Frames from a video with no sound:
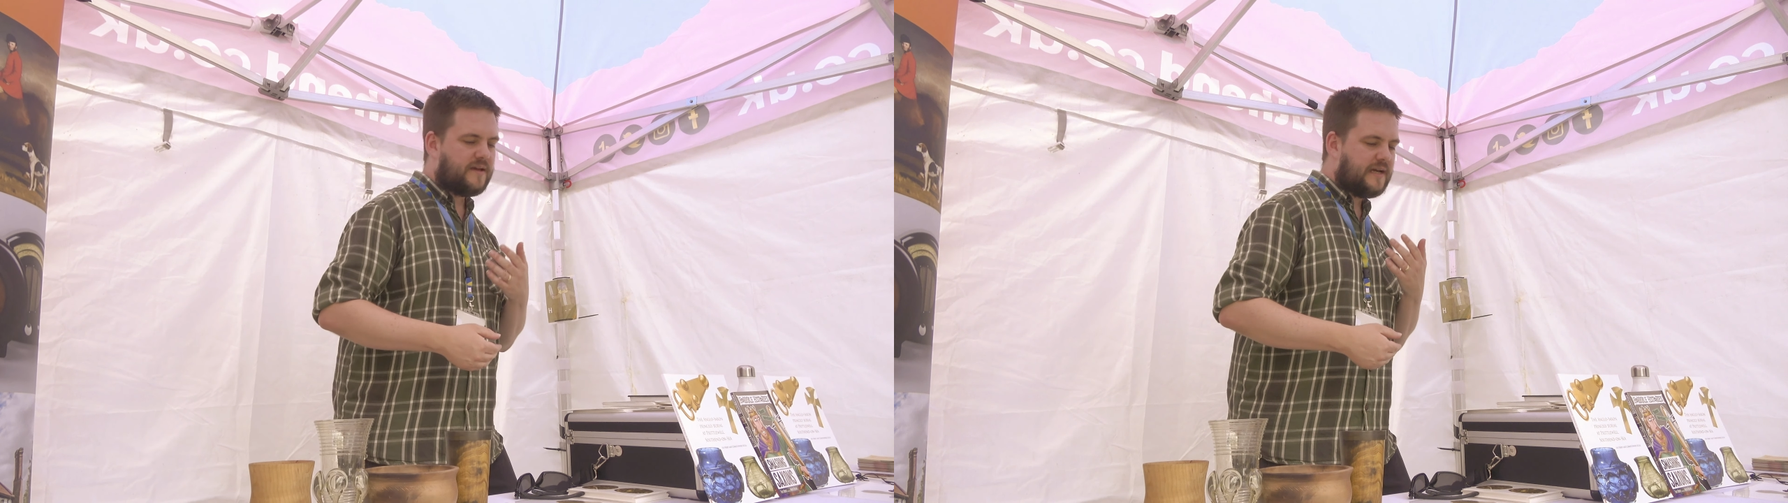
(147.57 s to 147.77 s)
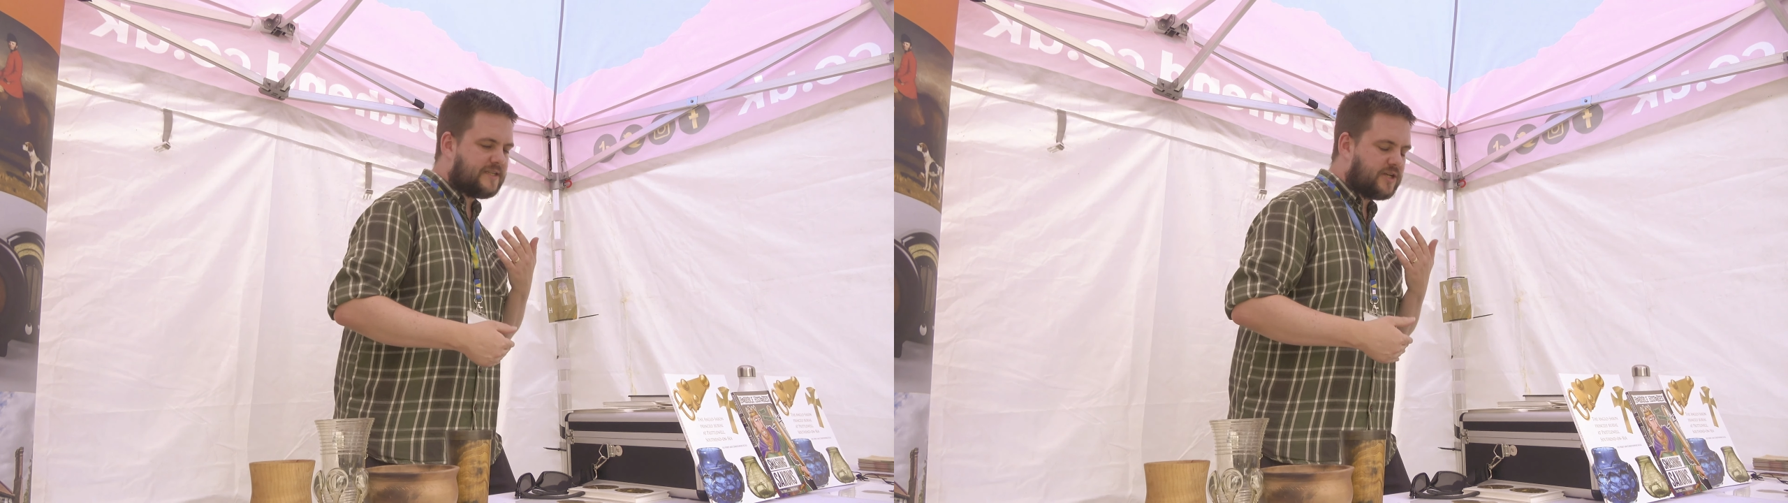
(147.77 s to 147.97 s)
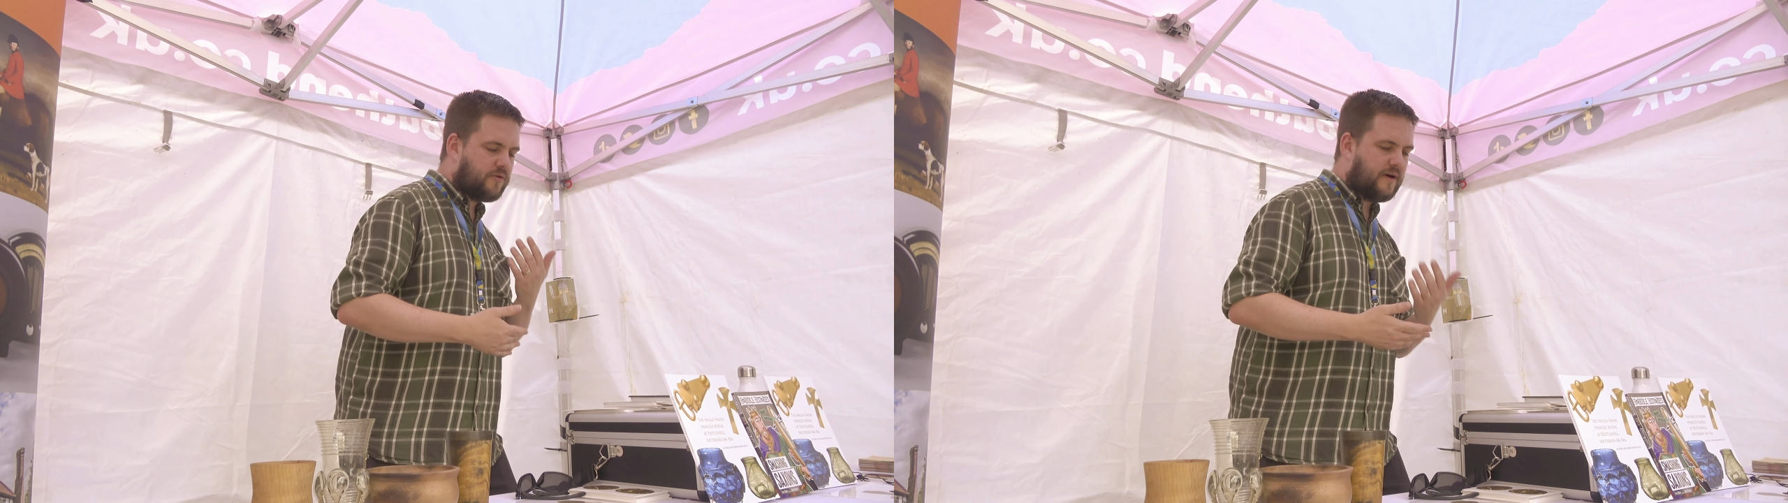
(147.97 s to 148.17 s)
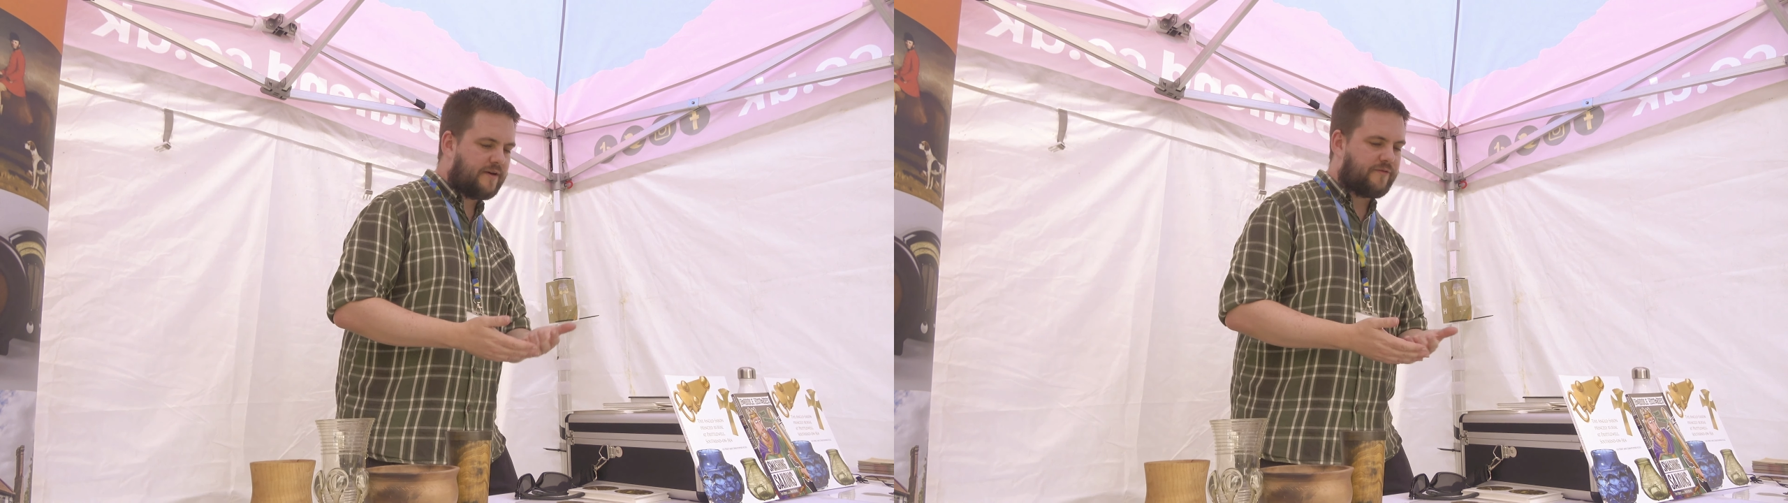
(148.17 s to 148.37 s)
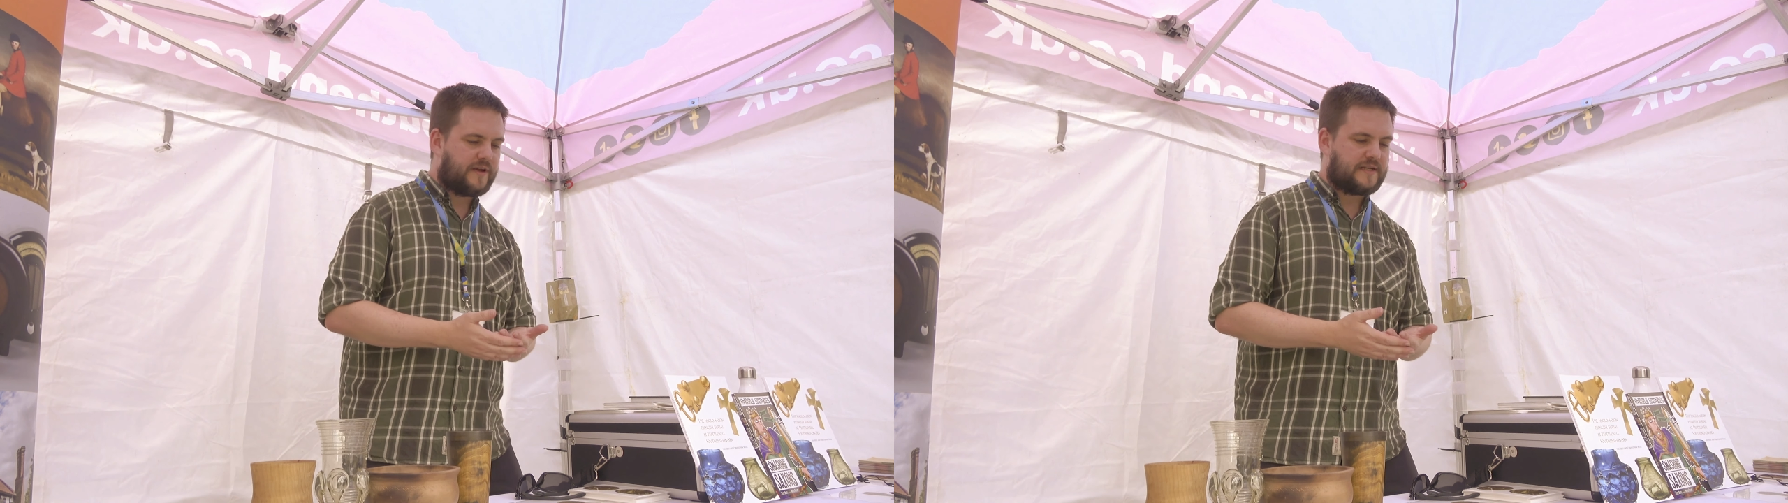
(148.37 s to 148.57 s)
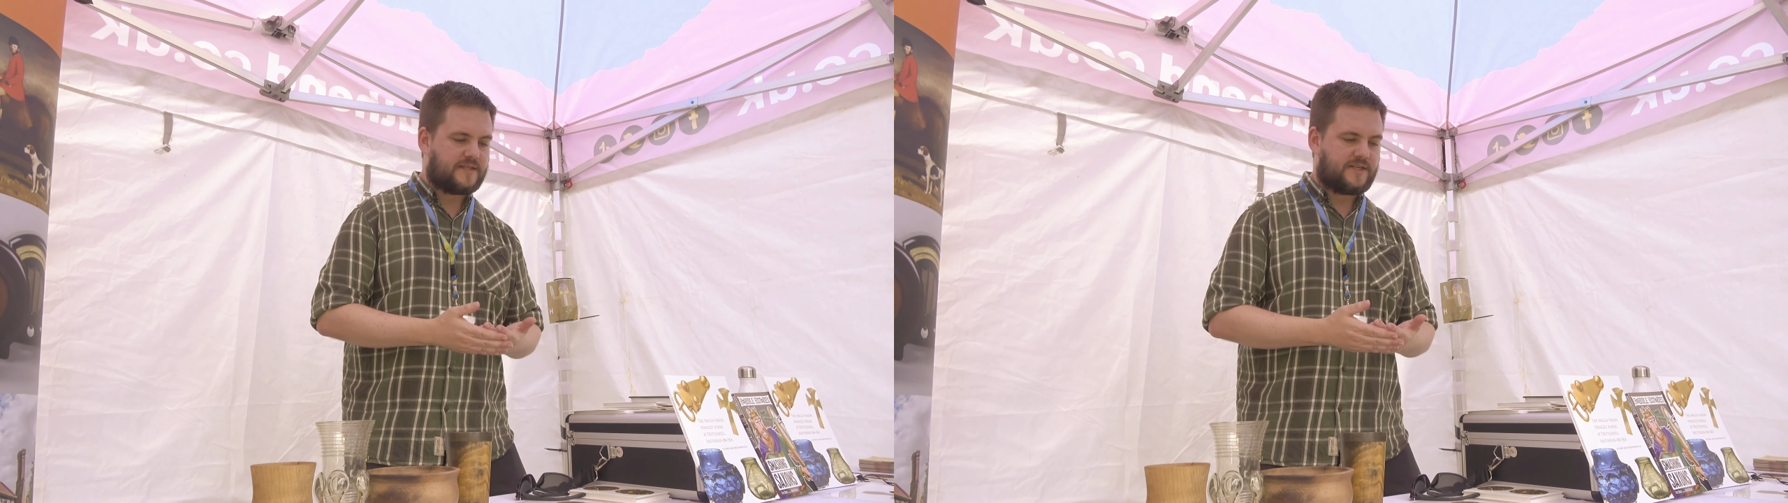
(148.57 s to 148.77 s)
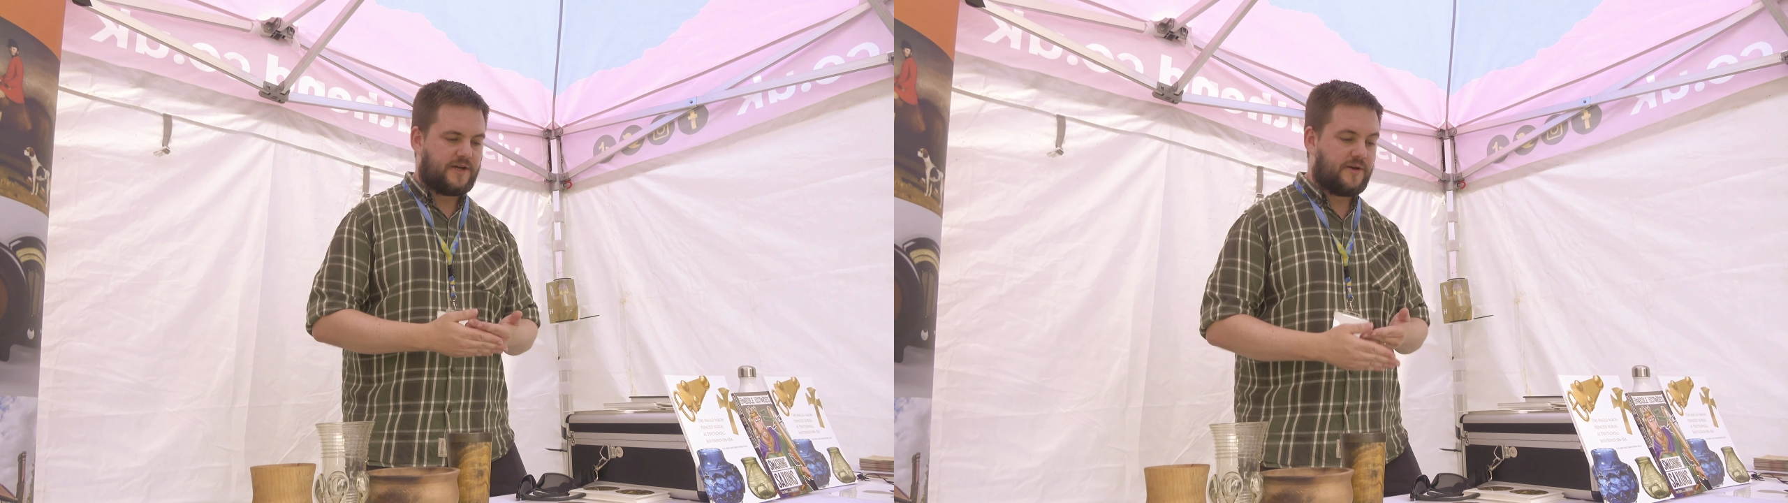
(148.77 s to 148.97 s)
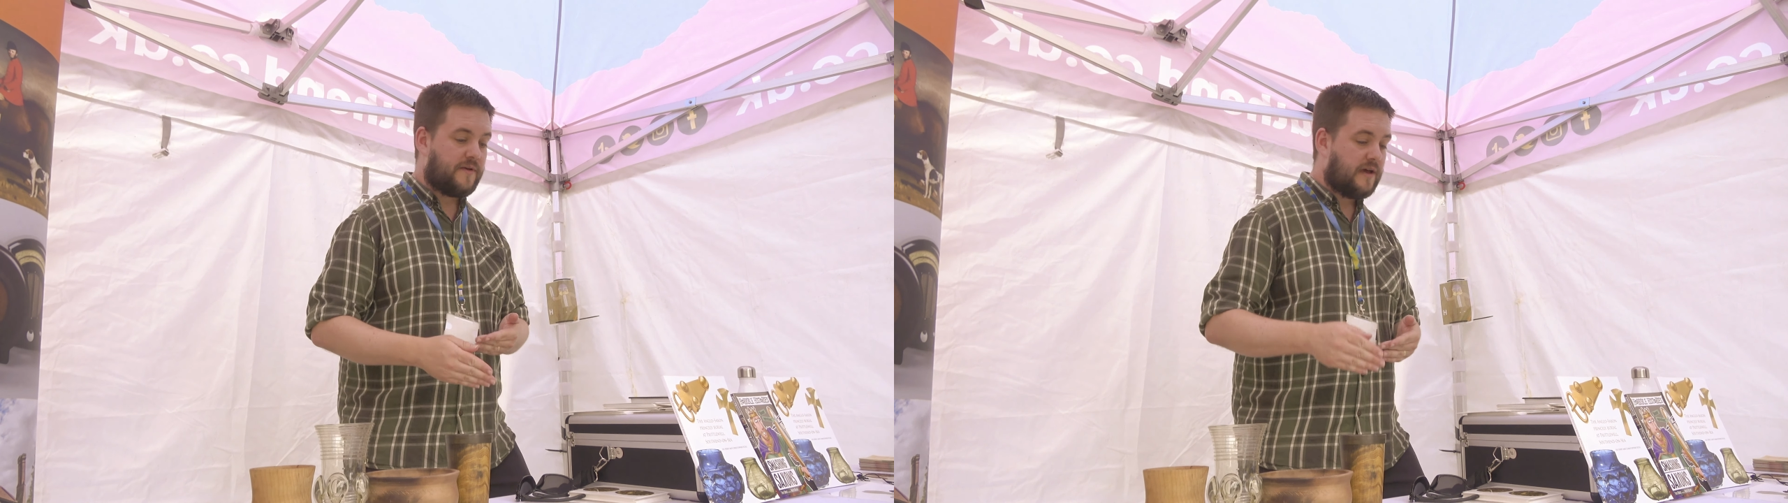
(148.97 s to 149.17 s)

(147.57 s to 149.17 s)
It's a grand thing to do.